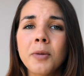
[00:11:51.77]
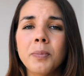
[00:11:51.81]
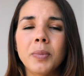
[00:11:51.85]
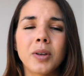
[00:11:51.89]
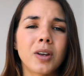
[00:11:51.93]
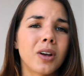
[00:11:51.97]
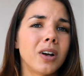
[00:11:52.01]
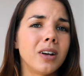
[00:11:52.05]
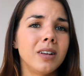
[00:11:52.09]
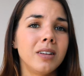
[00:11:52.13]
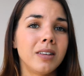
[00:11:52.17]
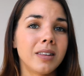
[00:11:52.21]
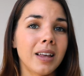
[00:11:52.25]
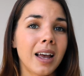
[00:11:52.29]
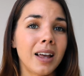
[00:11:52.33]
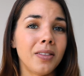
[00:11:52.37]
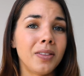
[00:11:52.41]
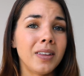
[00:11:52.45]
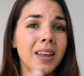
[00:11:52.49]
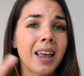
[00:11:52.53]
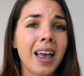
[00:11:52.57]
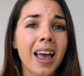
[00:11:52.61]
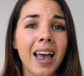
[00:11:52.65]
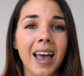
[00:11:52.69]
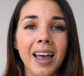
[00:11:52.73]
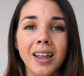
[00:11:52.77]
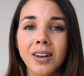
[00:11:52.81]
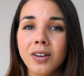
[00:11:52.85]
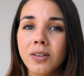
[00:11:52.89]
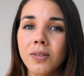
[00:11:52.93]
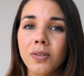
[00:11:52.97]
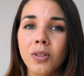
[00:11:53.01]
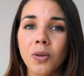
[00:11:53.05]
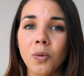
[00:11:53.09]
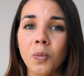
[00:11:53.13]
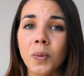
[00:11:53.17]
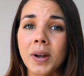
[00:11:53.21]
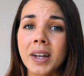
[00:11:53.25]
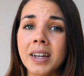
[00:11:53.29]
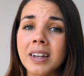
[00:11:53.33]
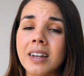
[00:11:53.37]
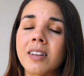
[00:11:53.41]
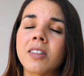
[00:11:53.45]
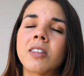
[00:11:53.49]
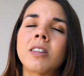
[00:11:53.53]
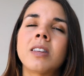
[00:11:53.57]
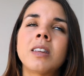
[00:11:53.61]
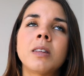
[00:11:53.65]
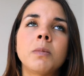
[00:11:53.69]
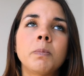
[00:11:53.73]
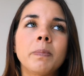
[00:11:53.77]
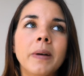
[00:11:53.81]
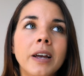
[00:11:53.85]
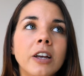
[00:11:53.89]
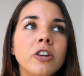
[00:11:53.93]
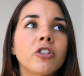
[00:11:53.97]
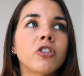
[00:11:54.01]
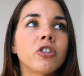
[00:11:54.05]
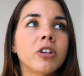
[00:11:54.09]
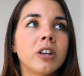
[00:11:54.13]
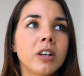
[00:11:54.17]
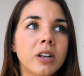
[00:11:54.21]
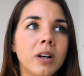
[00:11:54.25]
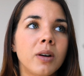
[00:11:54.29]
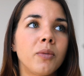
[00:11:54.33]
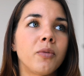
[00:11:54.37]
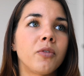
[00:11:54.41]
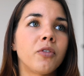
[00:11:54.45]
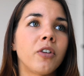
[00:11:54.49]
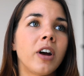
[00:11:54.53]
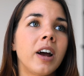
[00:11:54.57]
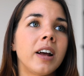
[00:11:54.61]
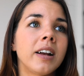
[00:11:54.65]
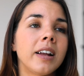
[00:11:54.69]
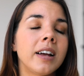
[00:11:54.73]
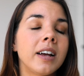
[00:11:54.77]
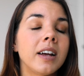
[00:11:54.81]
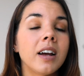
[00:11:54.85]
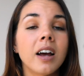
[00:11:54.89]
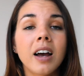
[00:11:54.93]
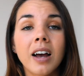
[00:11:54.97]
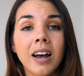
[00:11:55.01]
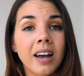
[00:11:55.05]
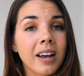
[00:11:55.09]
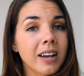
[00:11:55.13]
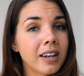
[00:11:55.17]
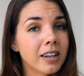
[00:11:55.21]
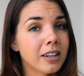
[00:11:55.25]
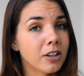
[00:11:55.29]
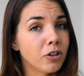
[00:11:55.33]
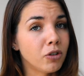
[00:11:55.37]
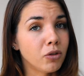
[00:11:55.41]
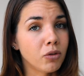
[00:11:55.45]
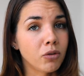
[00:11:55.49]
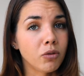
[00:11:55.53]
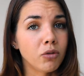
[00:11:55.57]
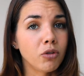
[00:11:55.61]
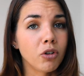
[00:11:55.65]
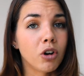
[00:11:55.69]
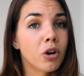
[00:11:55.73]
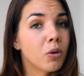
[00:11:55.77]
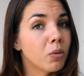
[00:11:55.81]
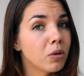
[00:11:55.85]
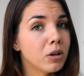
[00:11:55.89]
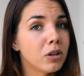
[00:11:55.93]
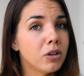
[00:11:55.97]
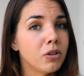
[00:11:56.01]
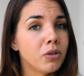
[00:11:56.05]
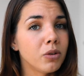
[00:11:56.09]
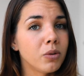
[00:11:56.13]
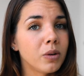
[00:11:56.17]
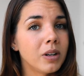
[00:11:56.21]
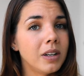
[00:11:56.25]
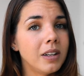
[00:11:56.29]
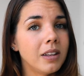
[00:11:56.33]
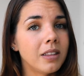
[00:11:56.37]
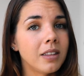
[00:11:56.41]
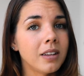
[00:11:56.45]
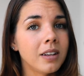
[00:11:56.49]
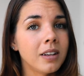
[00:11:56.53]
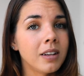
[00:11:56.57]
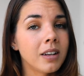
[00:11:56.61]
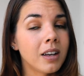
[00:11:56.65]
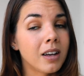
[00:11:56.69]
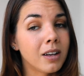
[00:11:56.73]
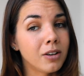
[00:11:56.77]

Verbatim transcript: because at the end of the week, especially come Friday, I do not want to do anything.